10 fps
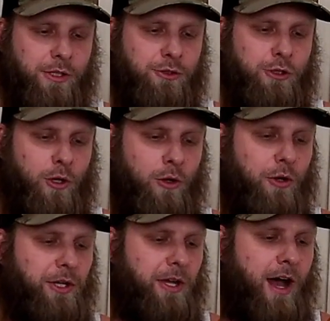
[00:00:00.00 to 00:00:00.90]

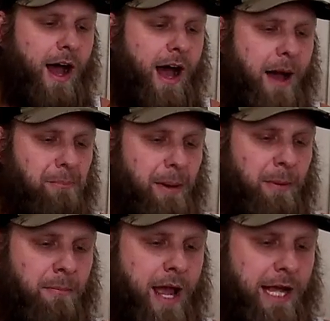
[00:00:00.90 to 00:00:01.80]
jalapeno
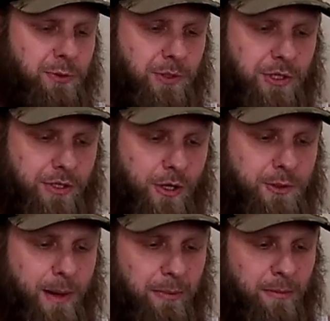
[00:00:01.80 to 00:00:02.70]
pepper mash, which is
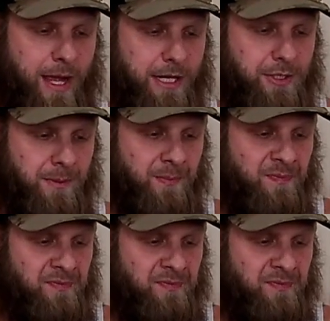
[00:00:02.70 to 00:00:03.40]
ghost pepper mash,